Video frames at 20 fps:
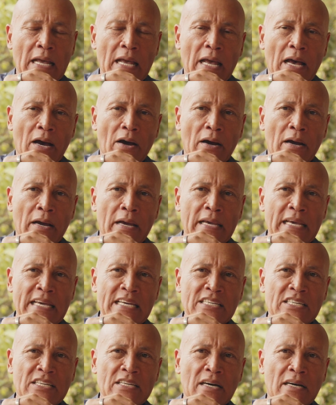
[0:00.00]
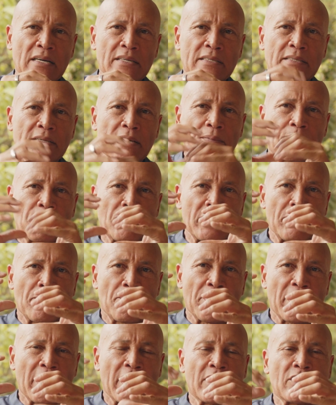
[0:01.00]
is not
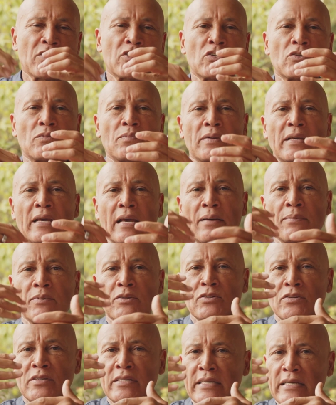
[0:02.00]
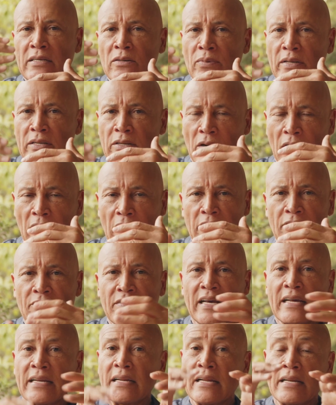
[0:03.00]
prepared to be able to deal with all of
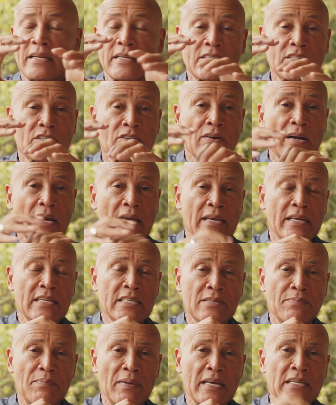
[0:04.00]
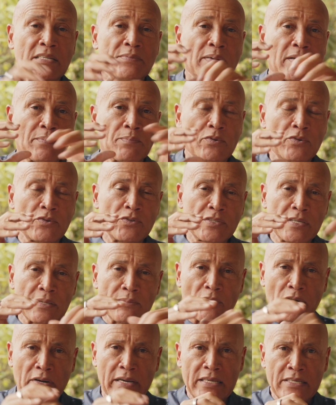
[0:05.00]
that, and it's trying its best by producing
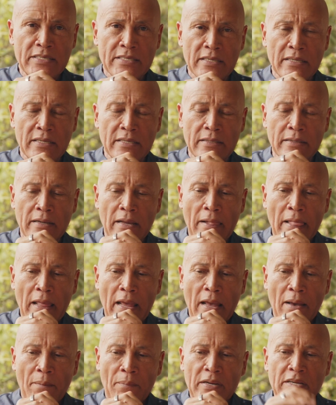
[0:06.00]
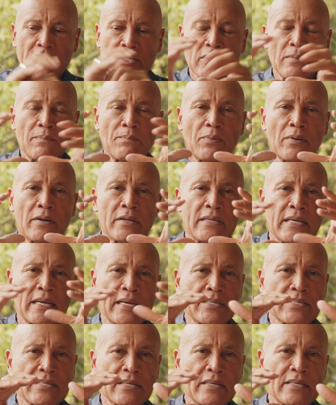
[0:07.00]
more insulin. But at some point, the
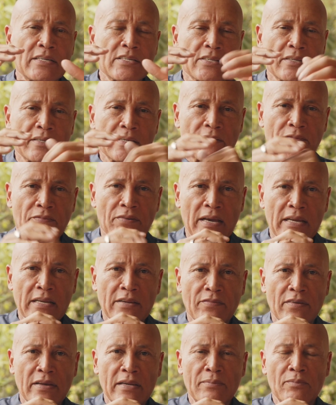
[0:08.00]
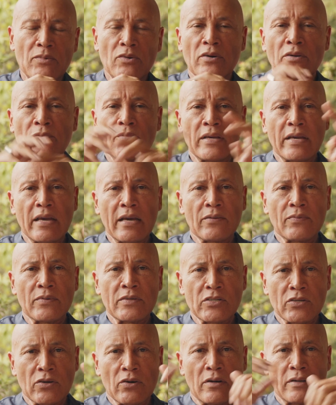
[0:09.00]
insulin is not effective anymore, and we get
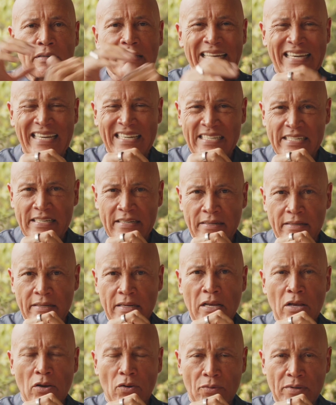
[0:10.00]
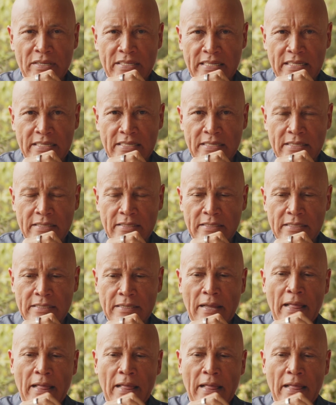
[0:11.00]
what's called insulin resistance.